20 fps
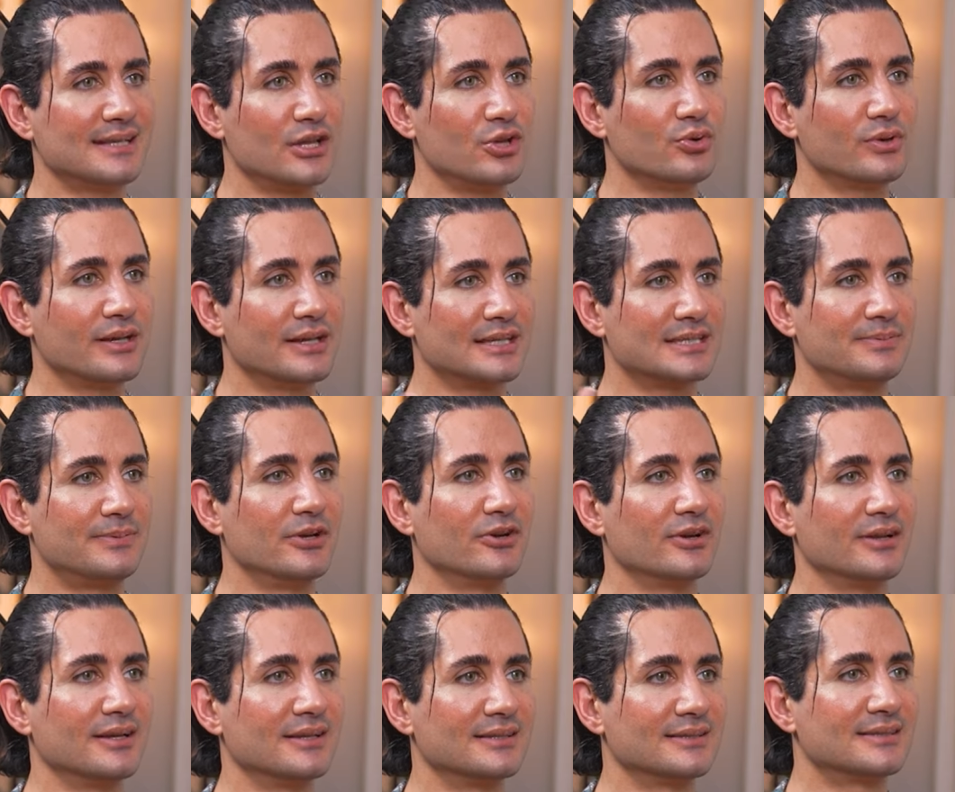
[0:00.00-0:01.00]
that you can
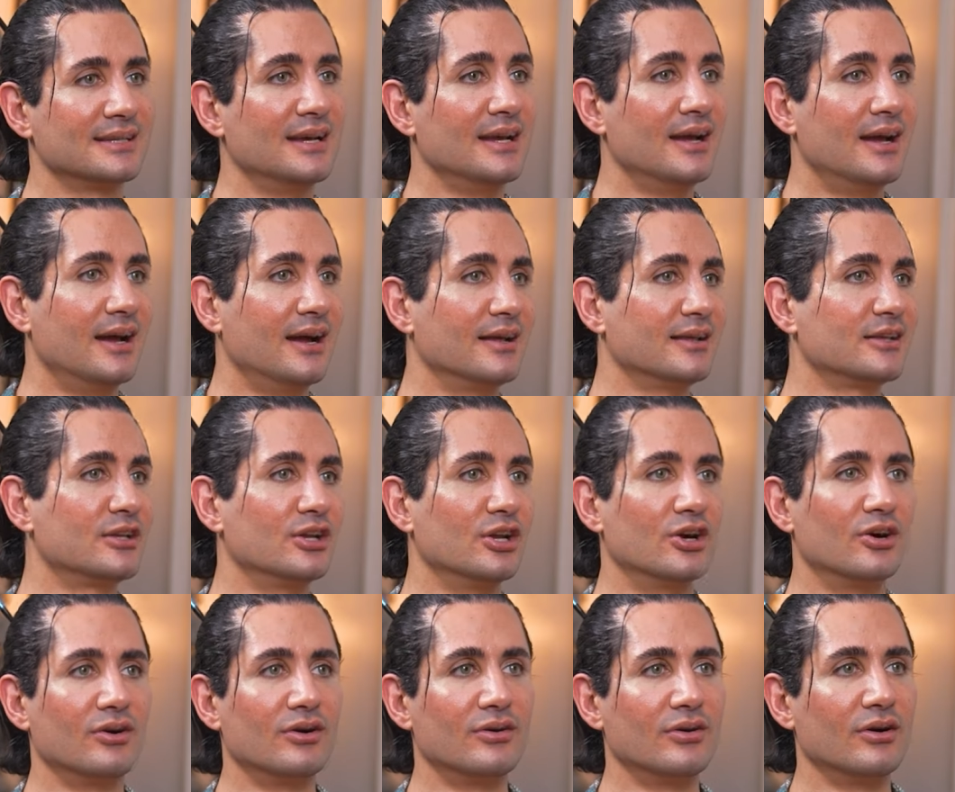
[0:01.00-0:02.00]
experience, you
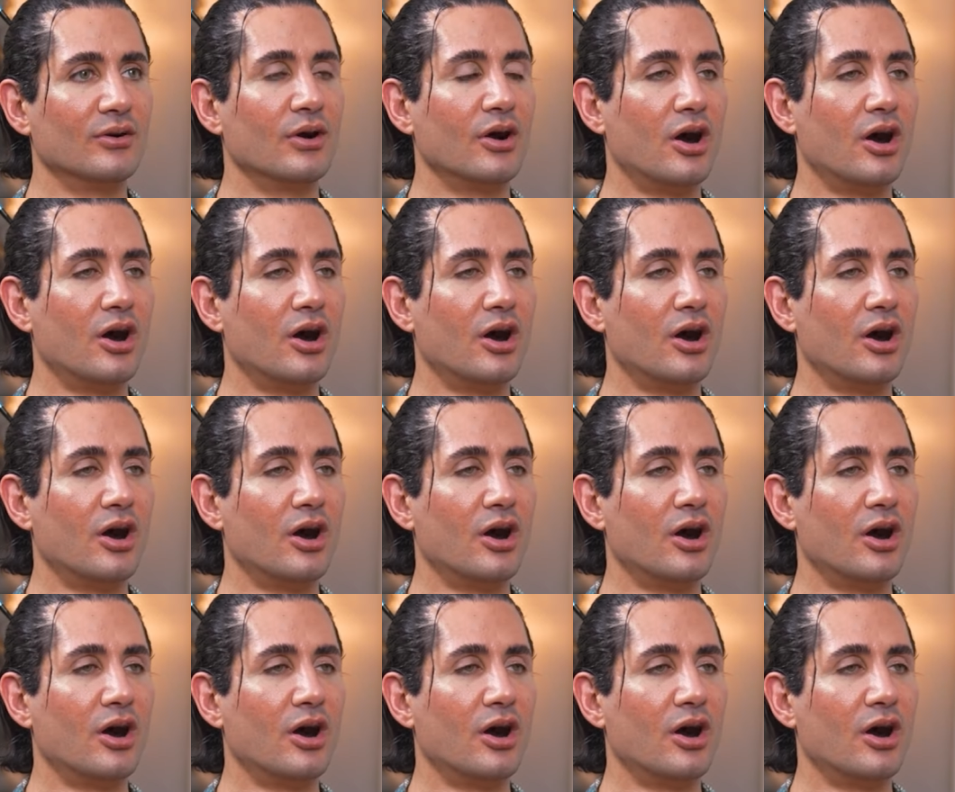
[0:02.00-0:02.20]
know,